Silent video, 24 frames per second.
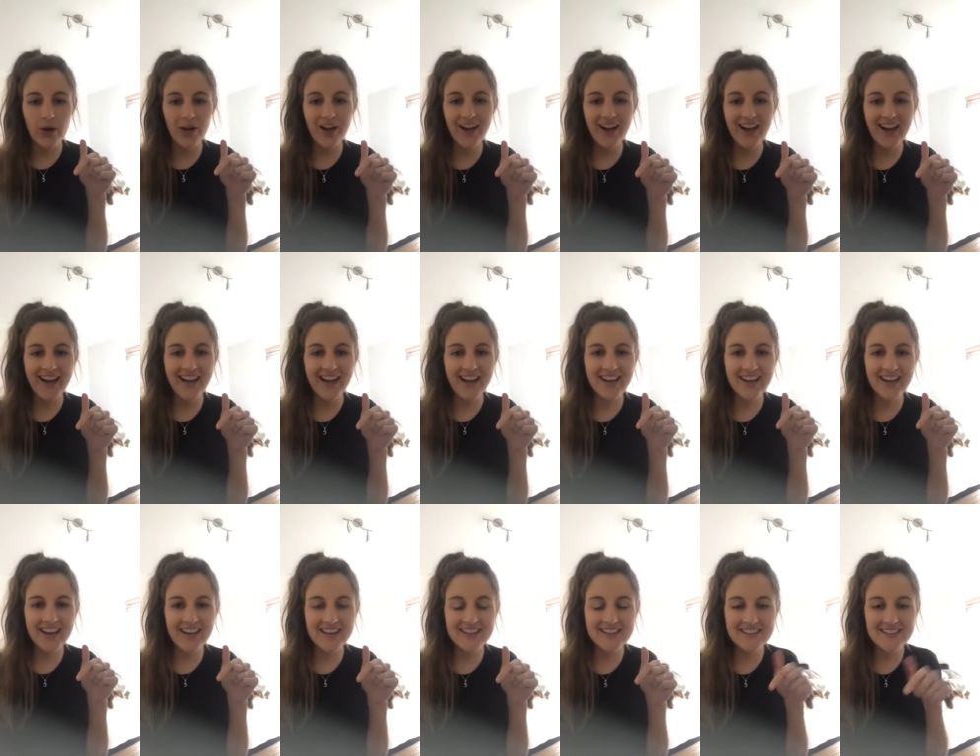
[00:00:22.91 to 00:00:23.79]
and
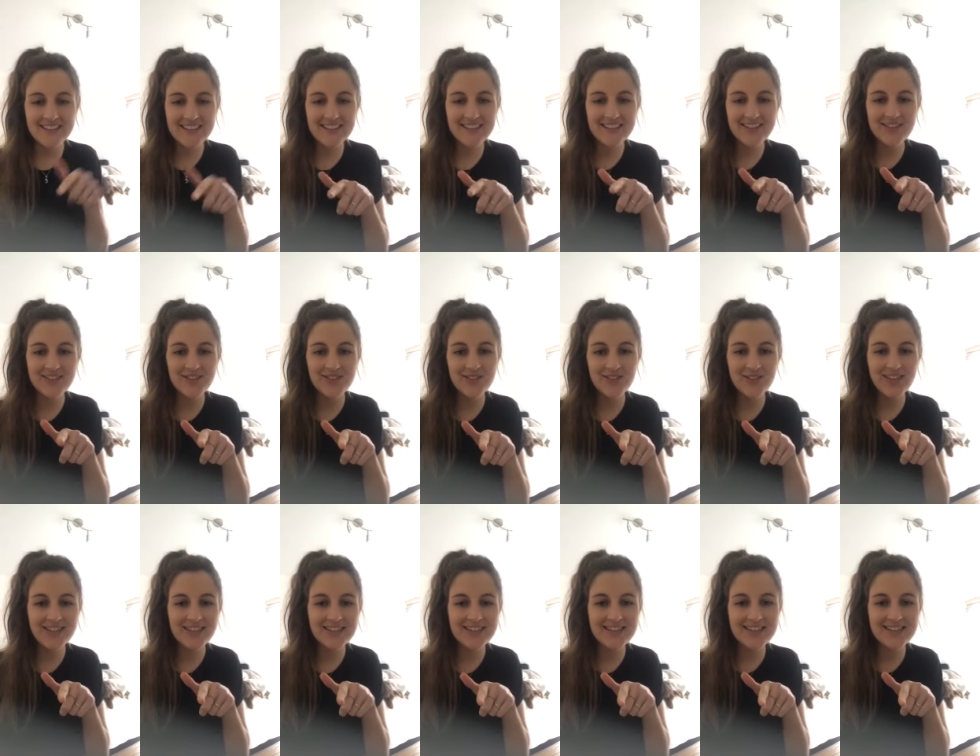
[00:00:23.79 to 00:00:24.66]
I see that the
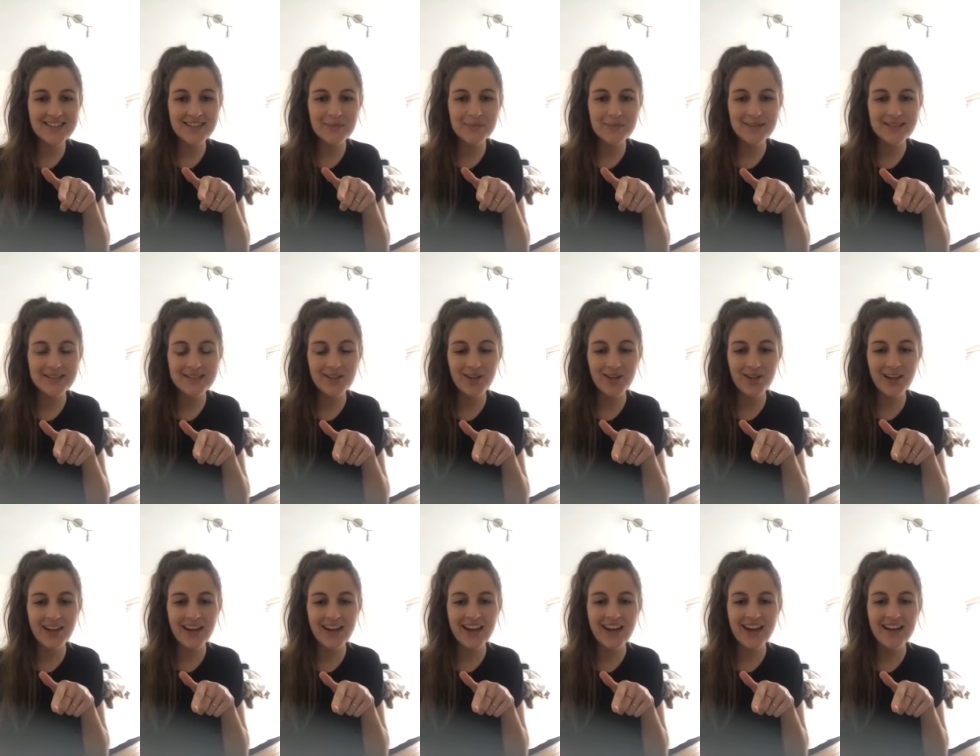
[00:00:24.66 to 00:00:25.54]
Julienne team is
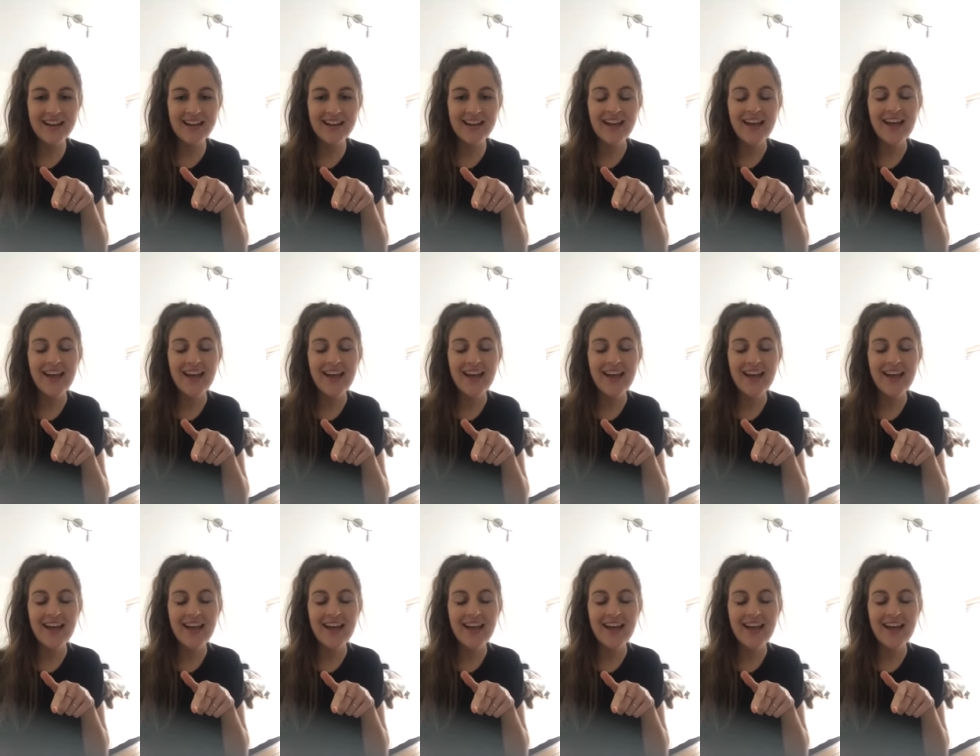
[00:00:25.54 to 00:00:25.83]
online